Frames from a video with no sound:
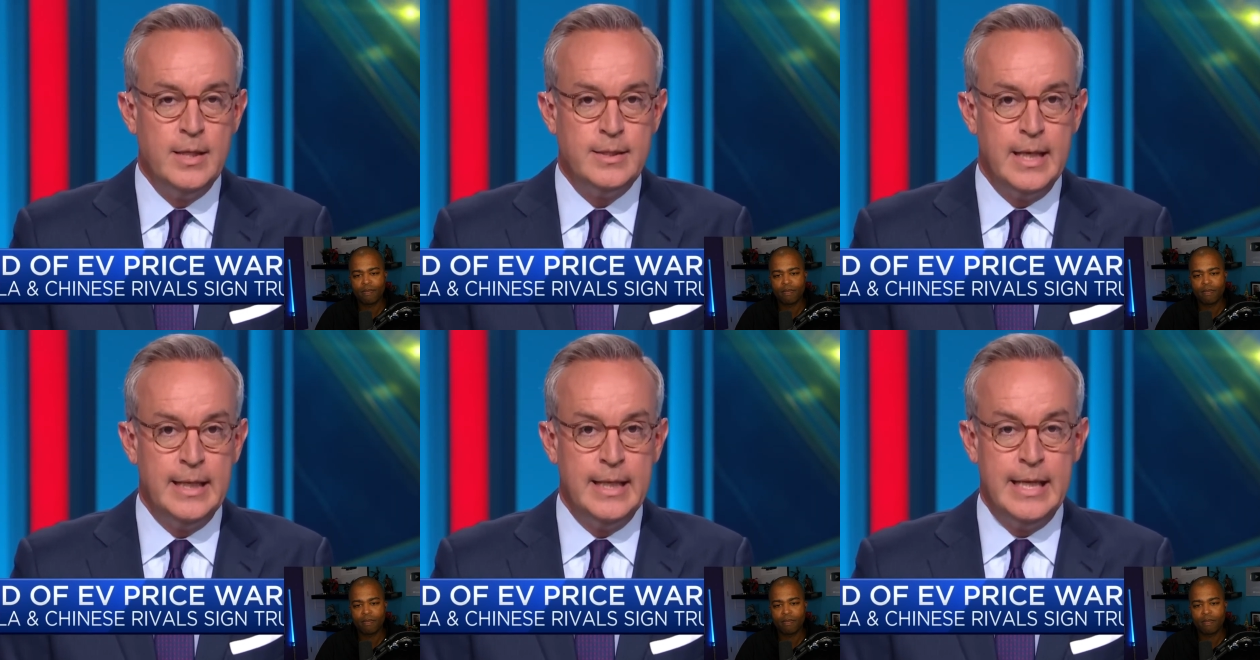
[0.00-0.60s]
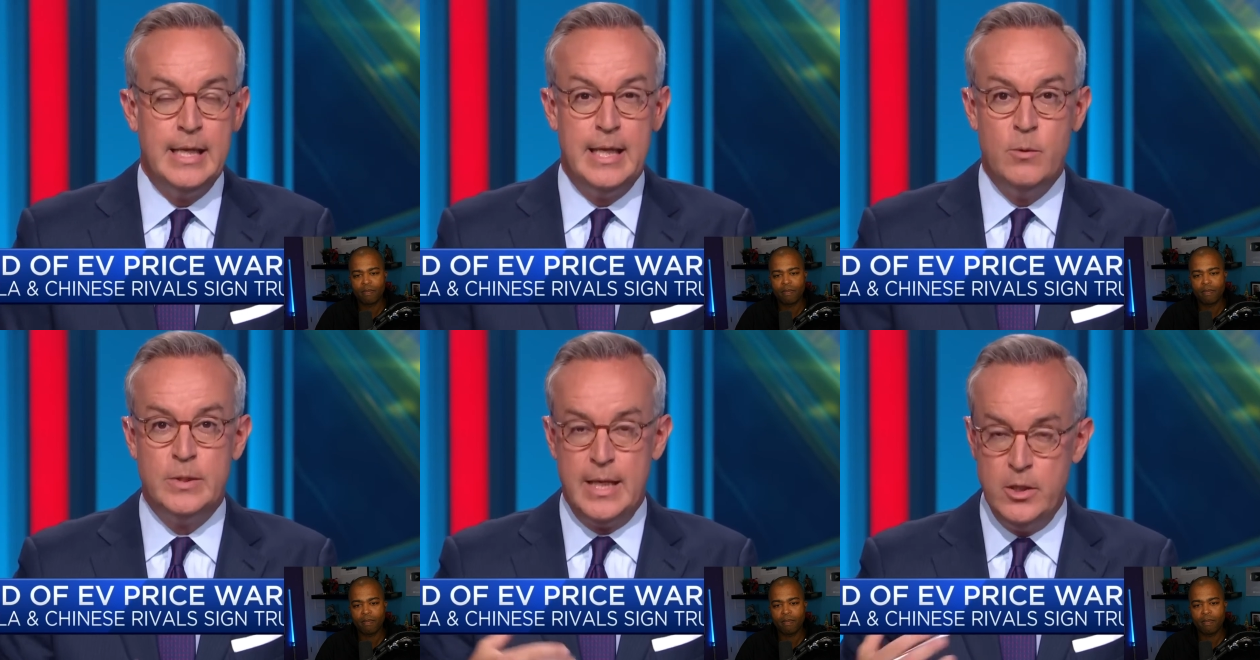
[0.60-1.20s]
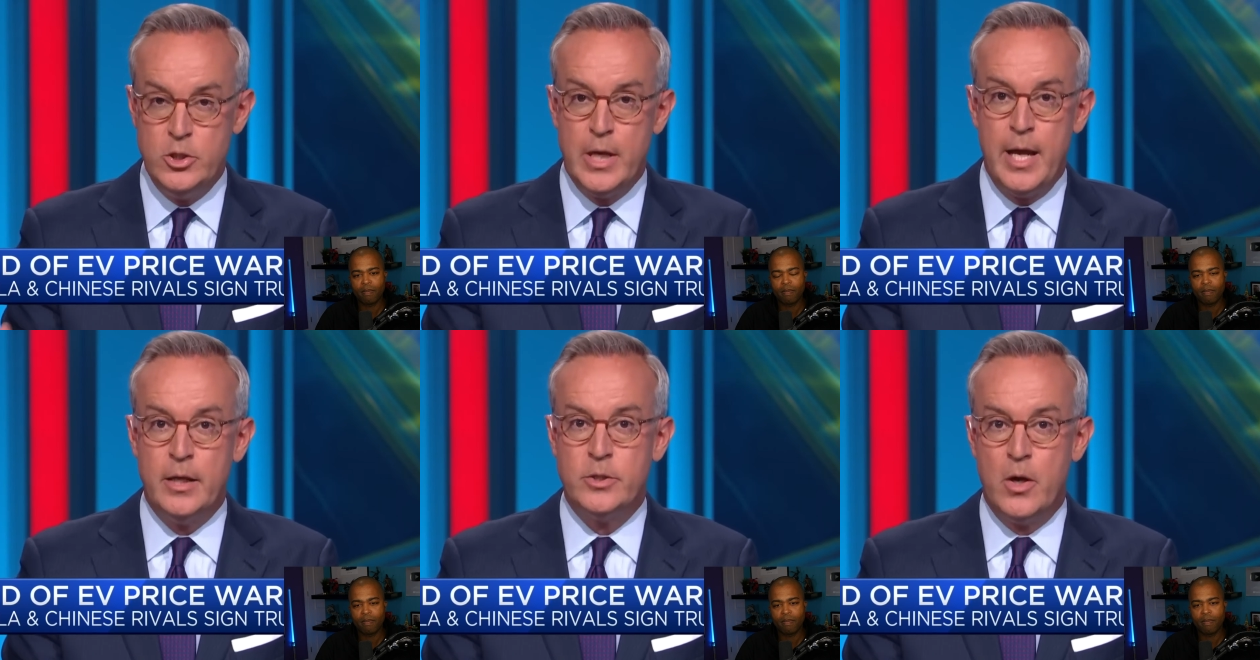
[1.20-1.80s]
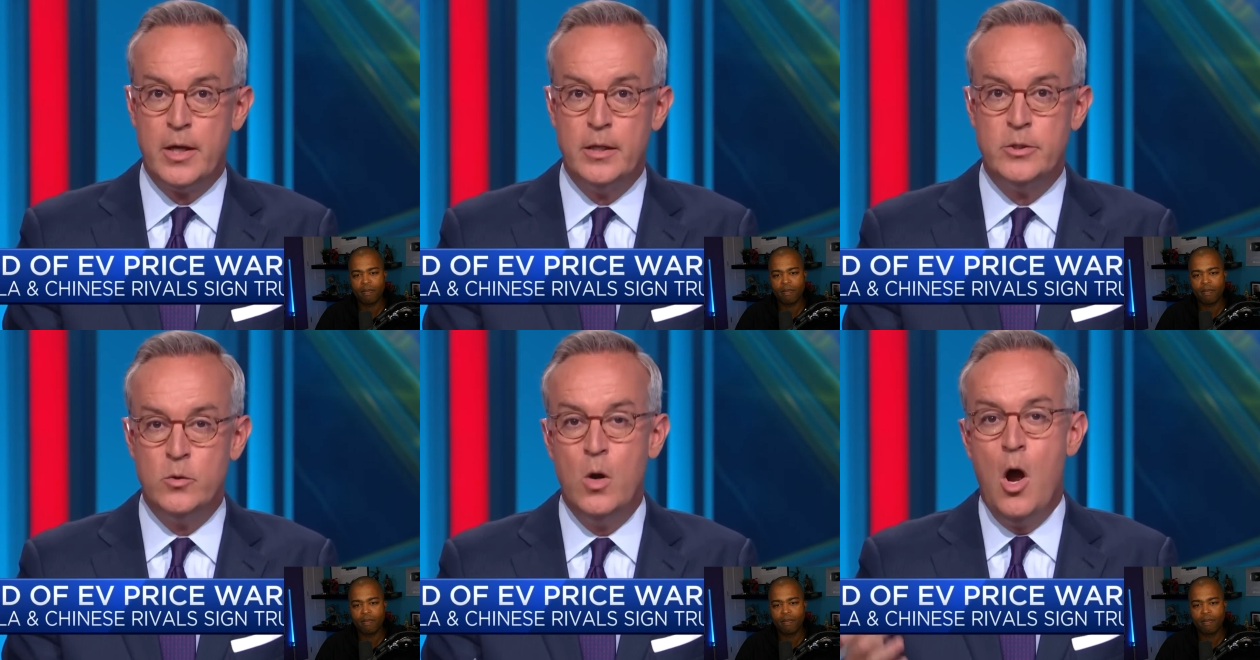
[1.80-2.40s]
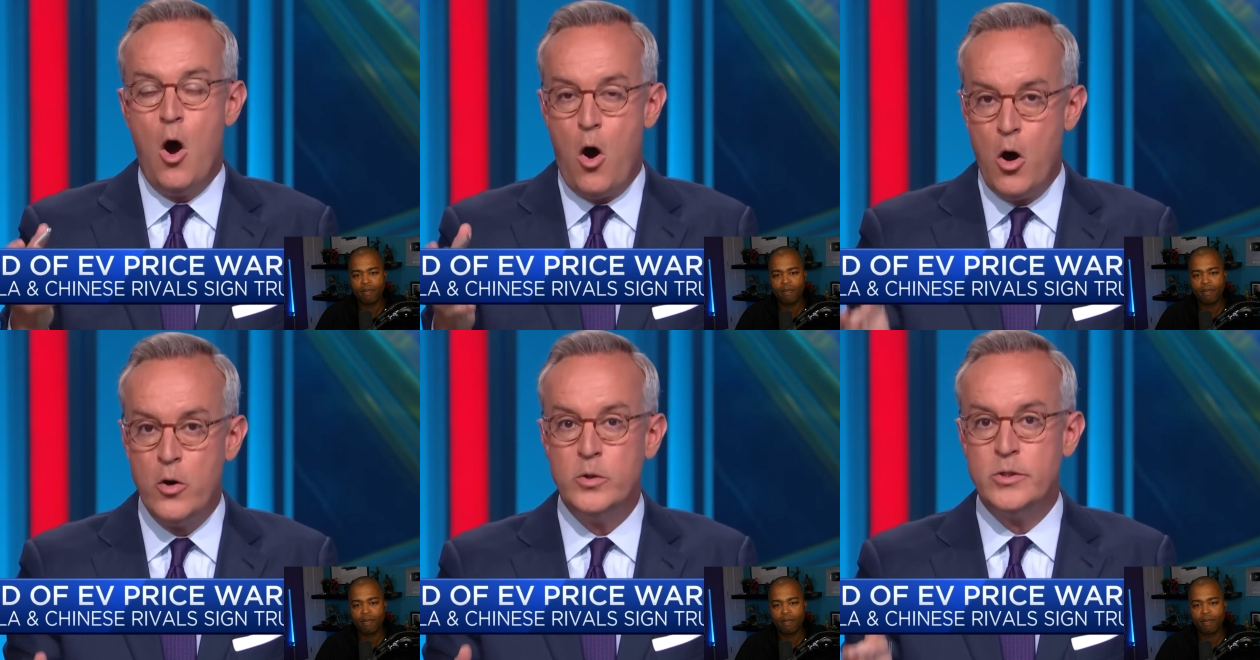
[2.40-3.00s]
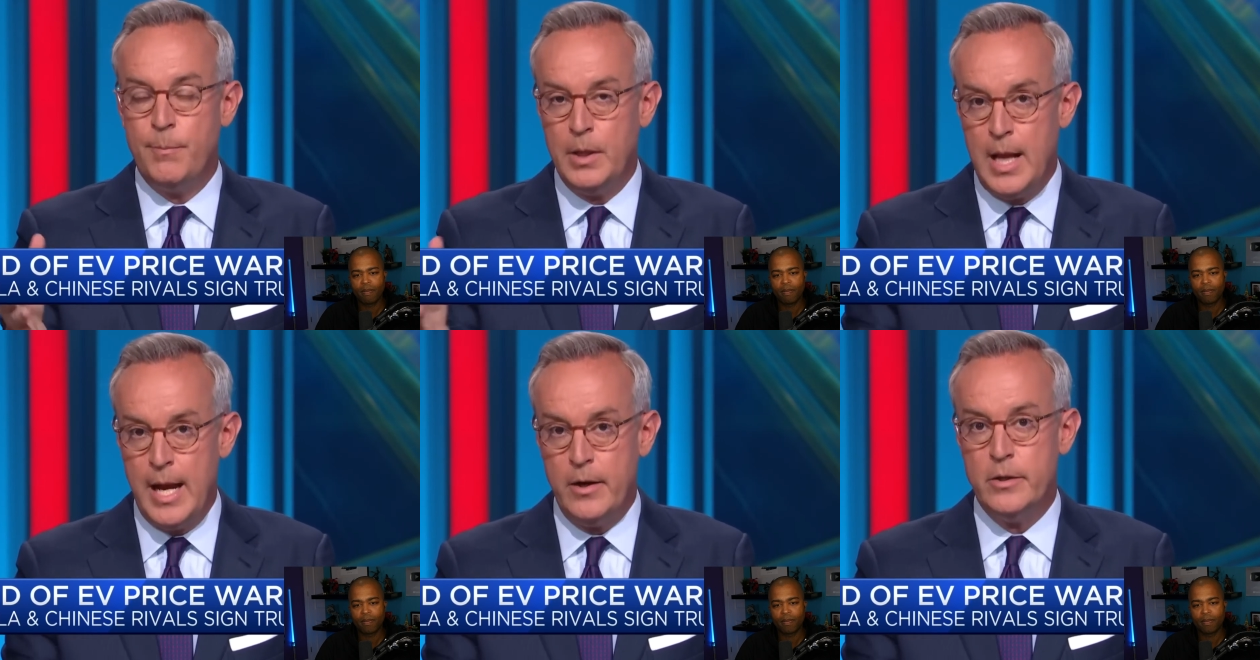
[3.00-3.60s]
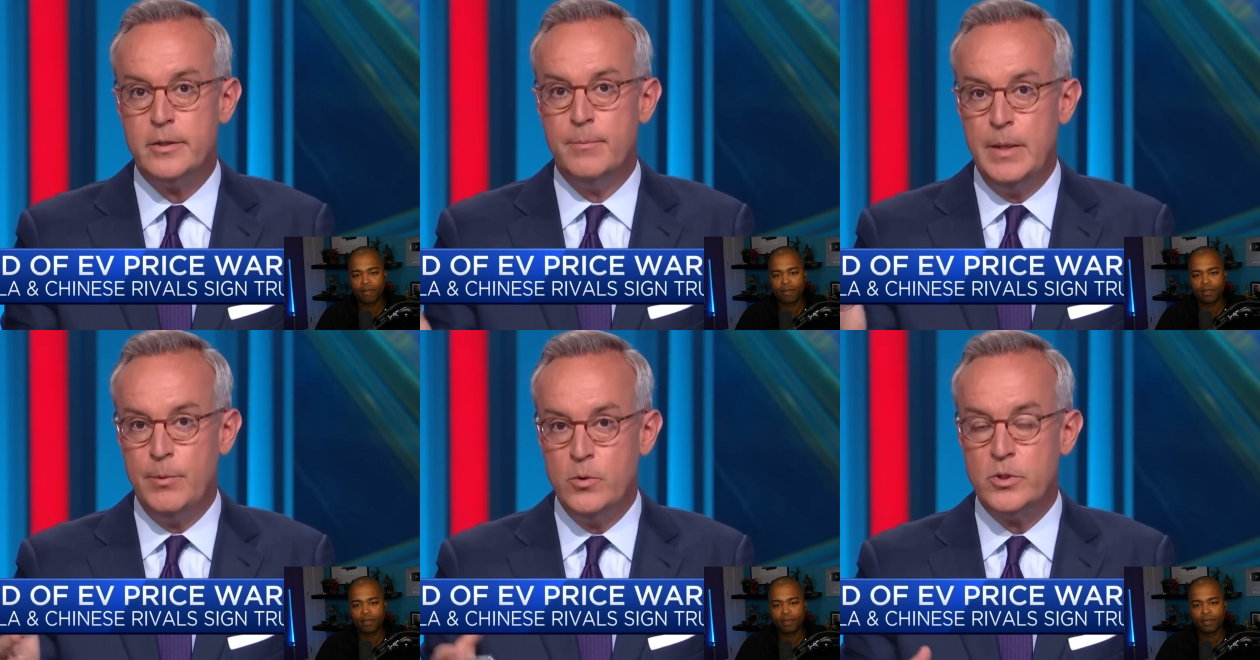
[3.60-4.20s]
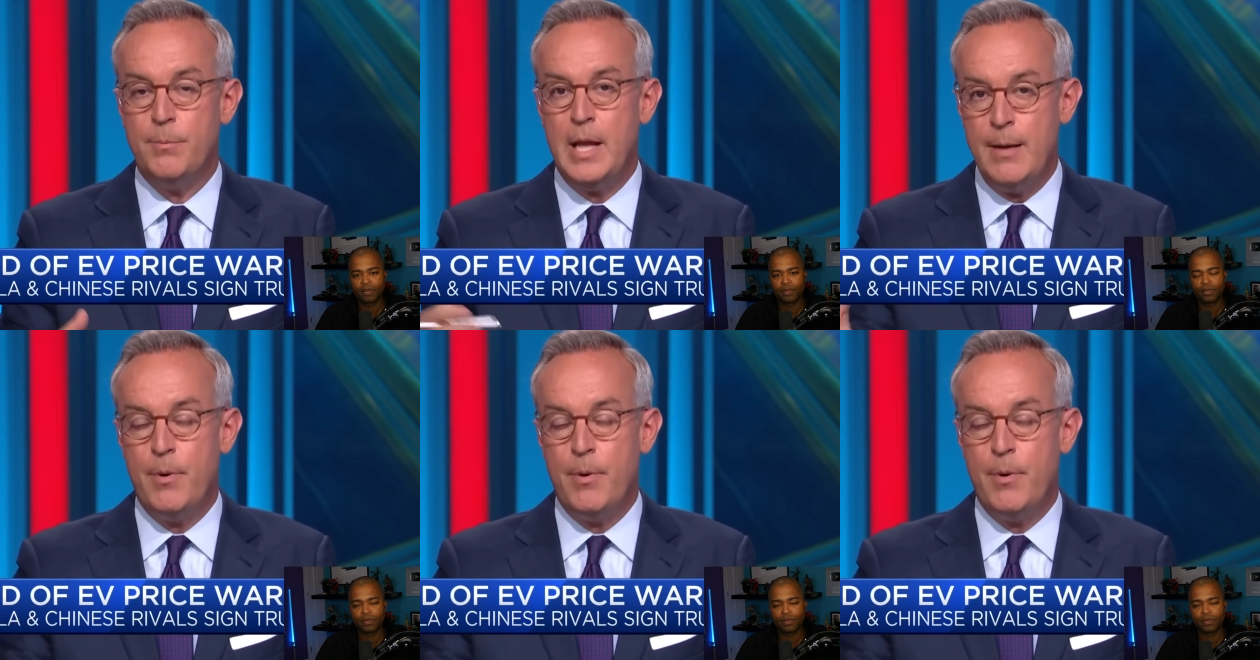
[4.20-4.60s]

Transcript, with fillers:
Speaker 1: said that it, he was in China talking to auto suppliers, the people who supply